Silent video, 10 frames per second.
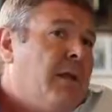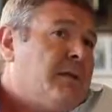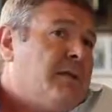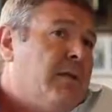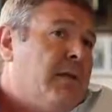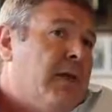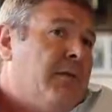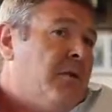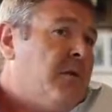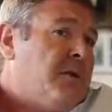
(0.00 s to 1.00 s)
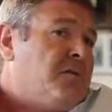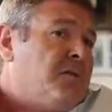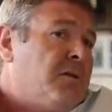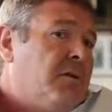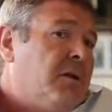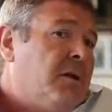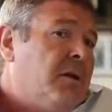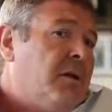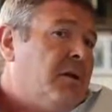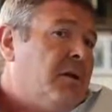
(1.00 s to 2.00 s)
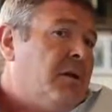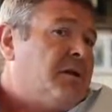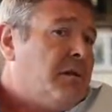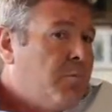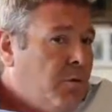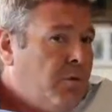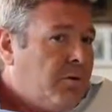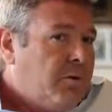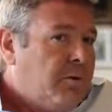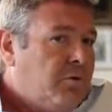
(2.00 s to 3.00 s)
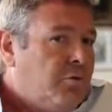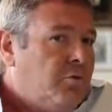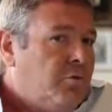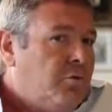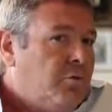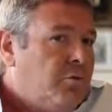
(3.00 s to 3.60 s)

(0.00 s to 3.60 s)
I think it's important to